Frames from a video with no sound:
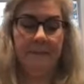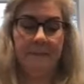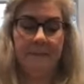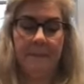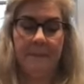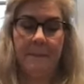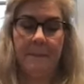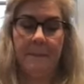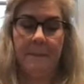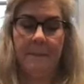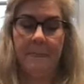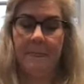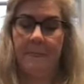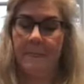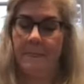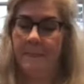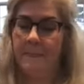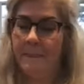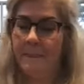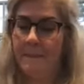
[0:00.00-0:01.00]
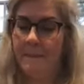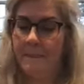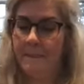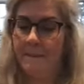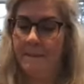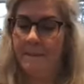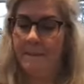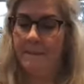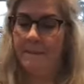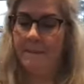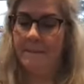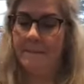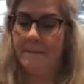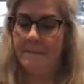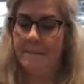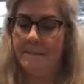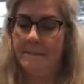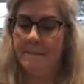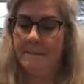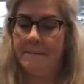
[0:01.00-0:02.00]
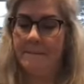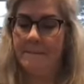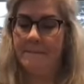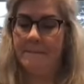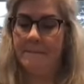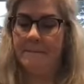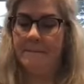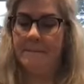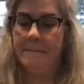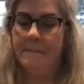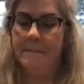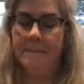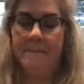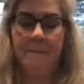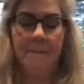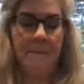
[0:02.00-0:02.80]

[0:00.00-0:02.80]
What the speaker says: [no speech]